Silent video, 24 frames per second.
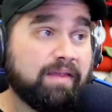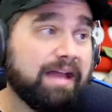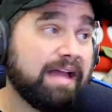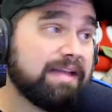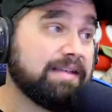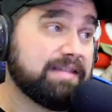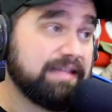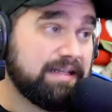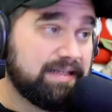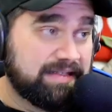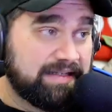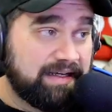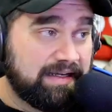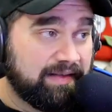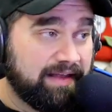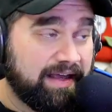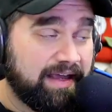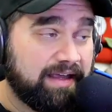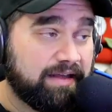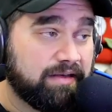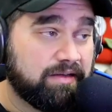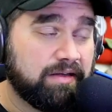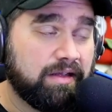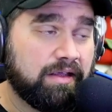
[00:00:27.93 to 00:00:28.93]
that
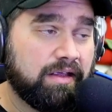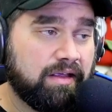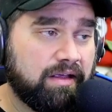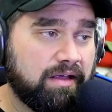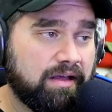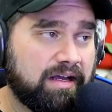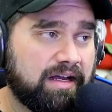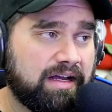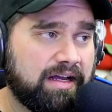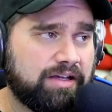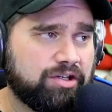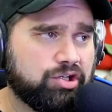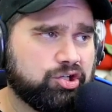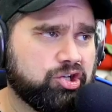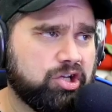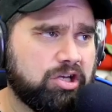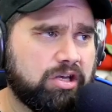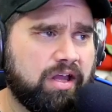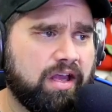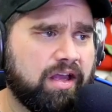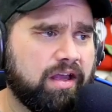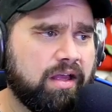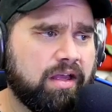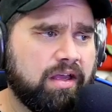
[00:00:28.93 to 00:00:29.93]
Disneyland uh,
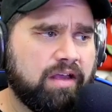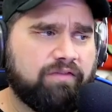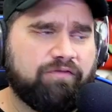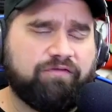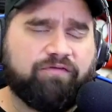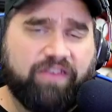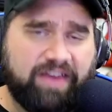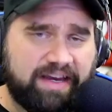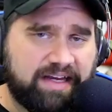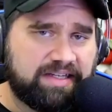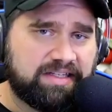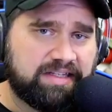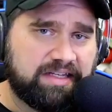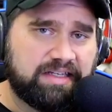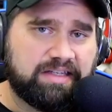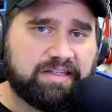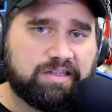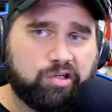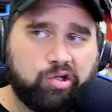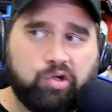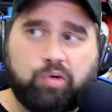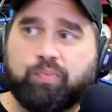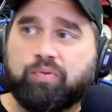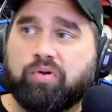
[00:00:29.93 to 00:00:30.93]
should uh, fix
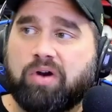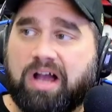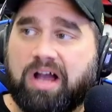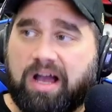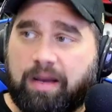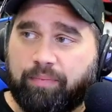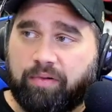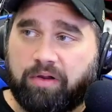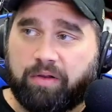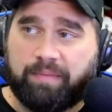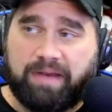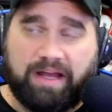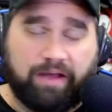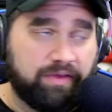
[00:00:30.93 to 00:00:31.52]
this new problem.